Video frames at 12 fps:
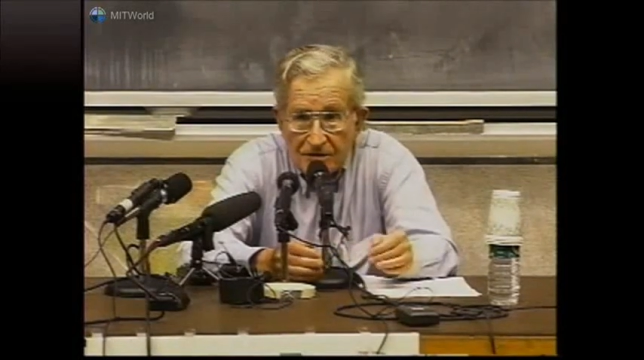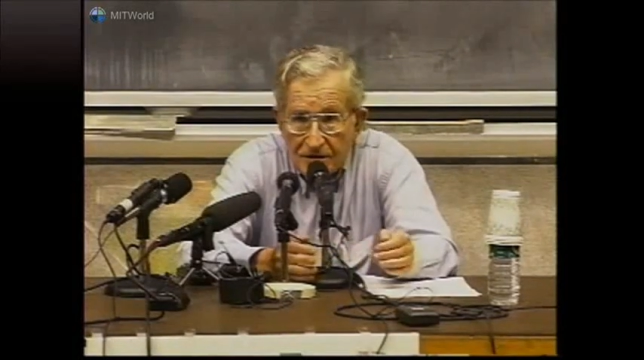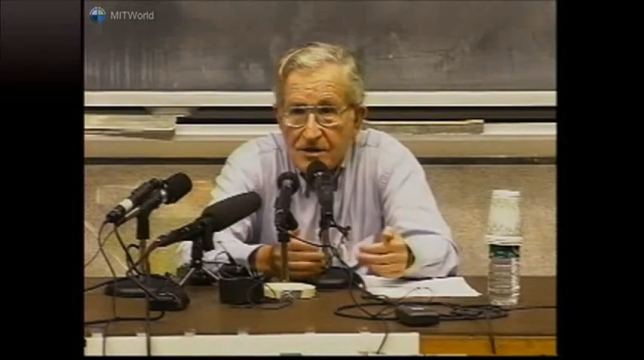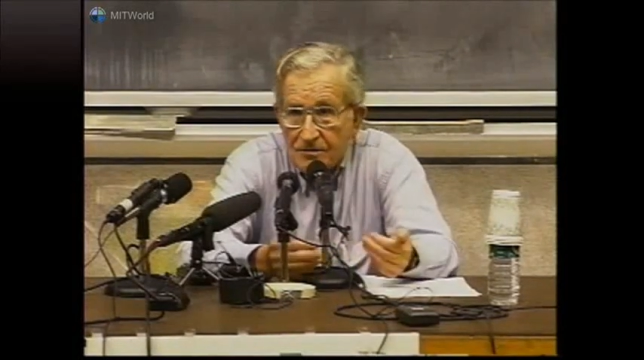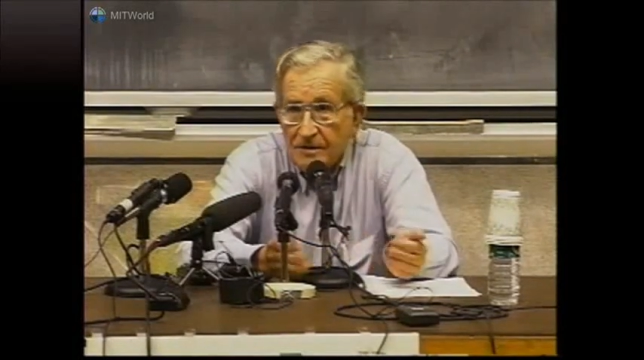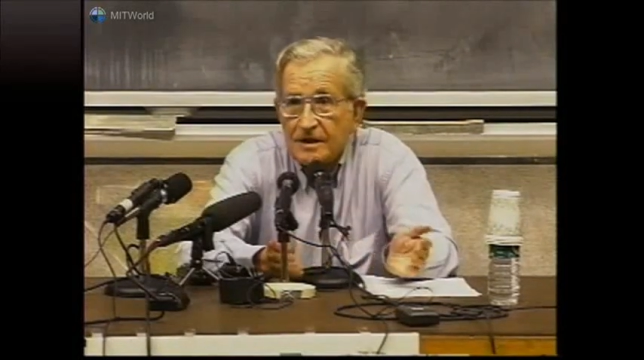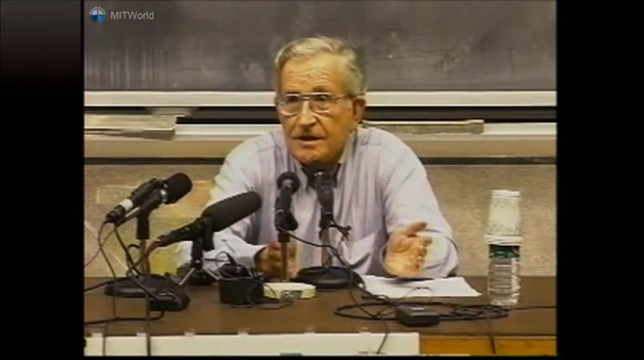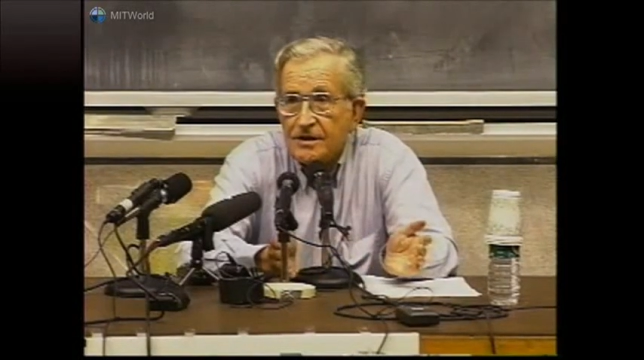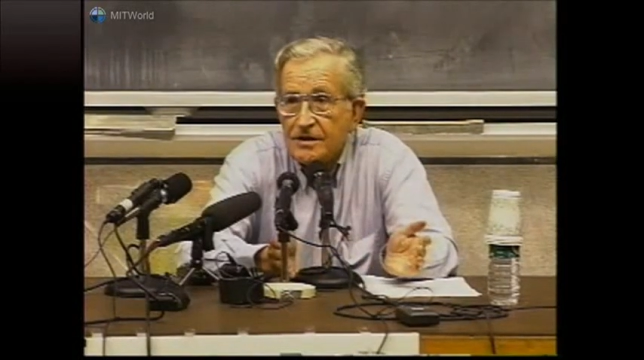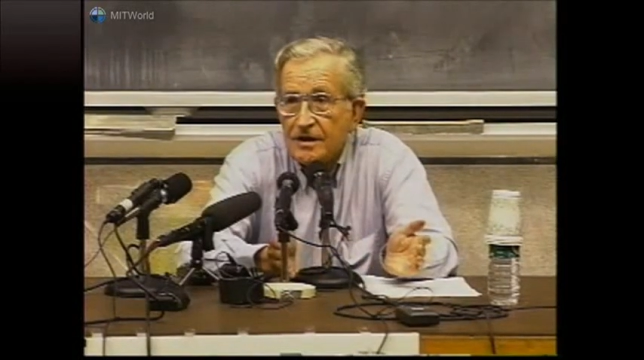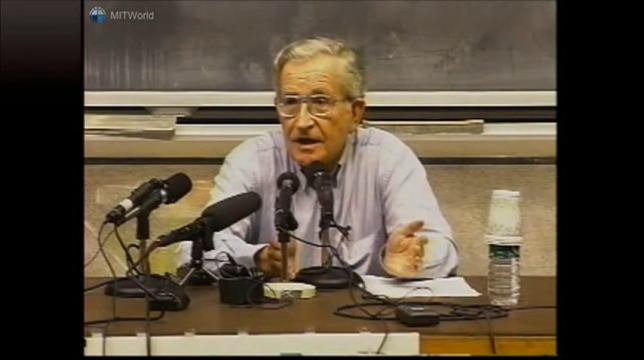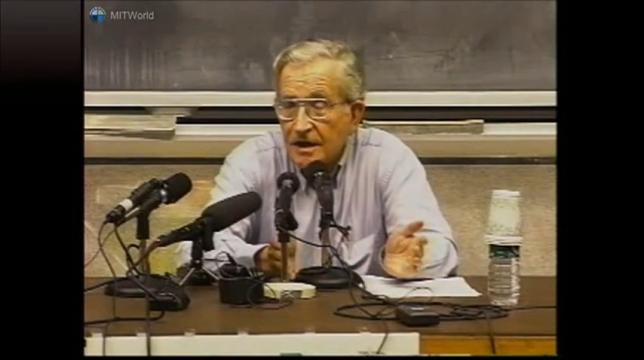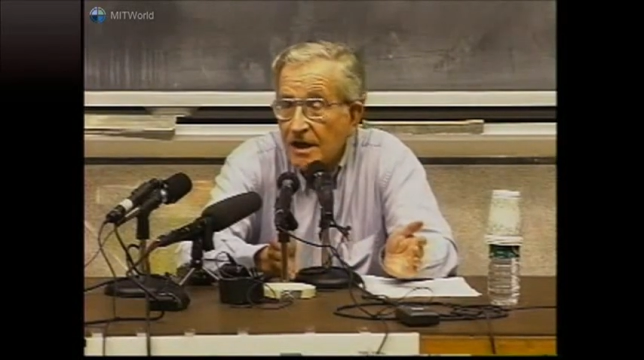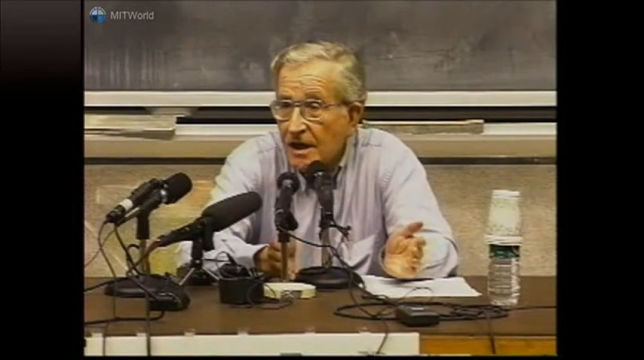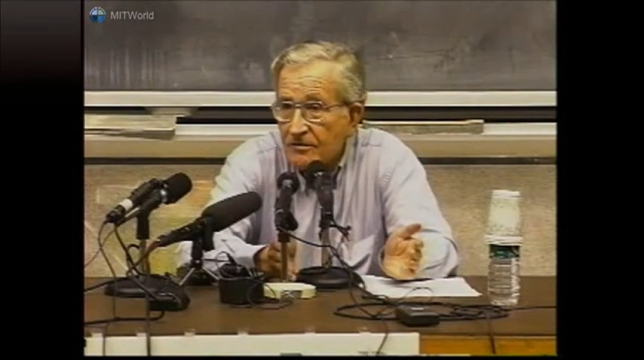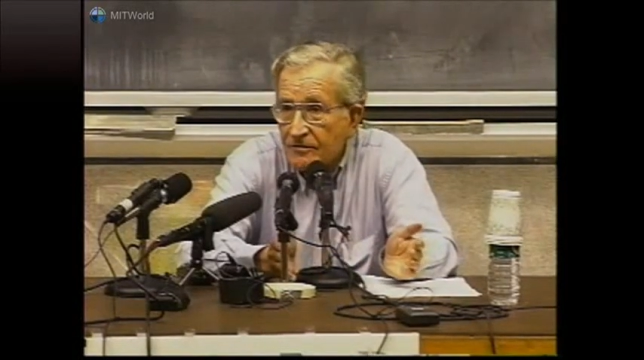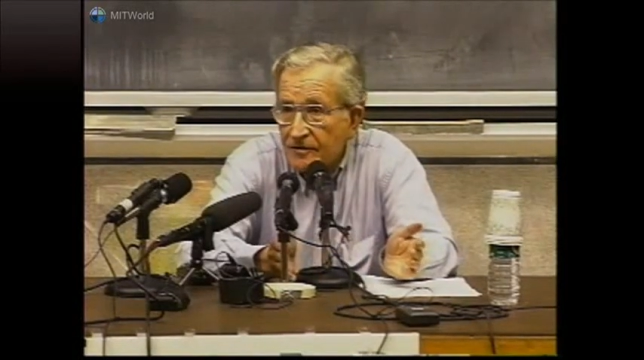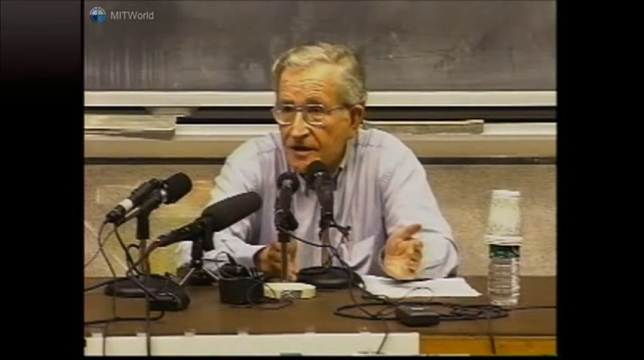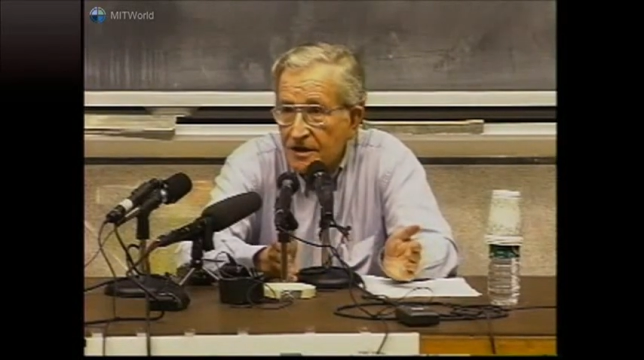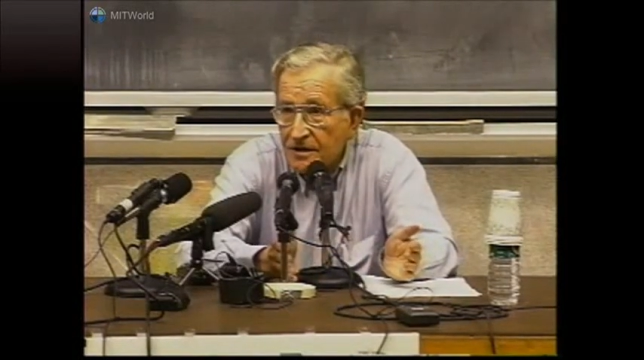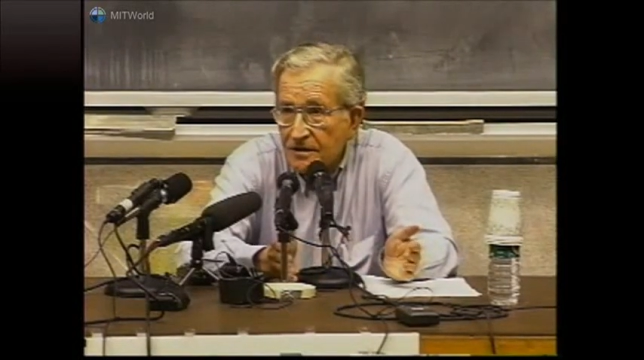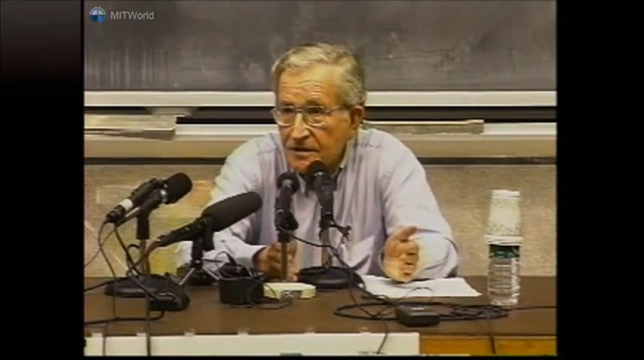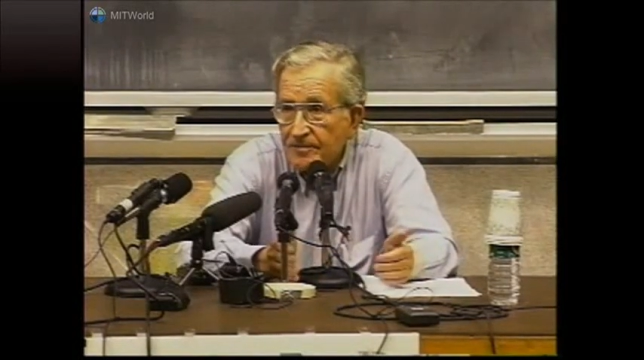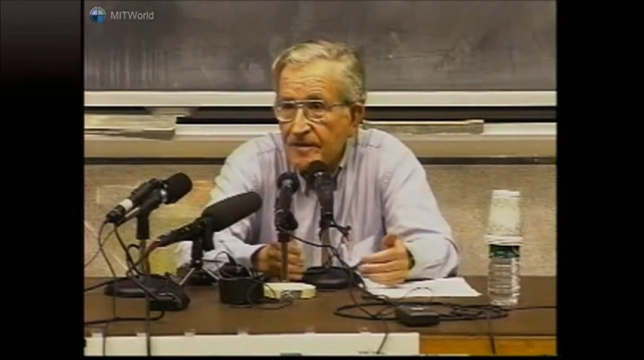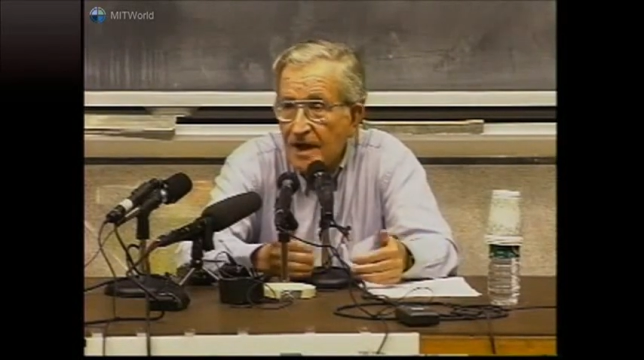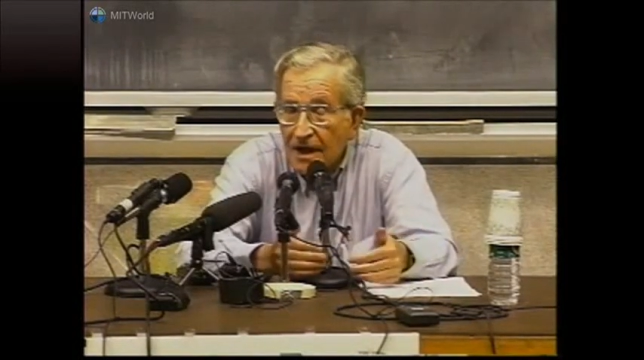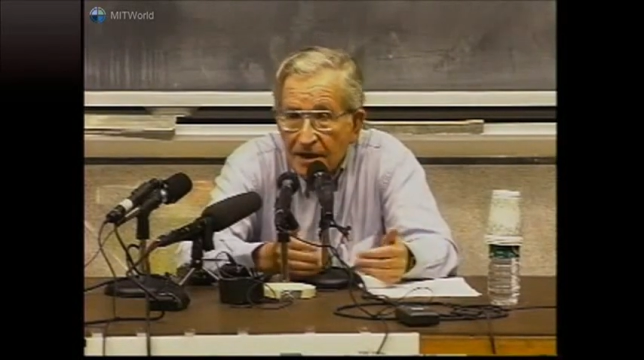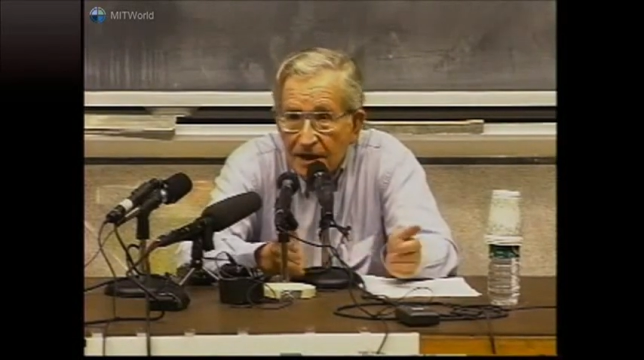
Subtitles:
So this one is uncontroversial,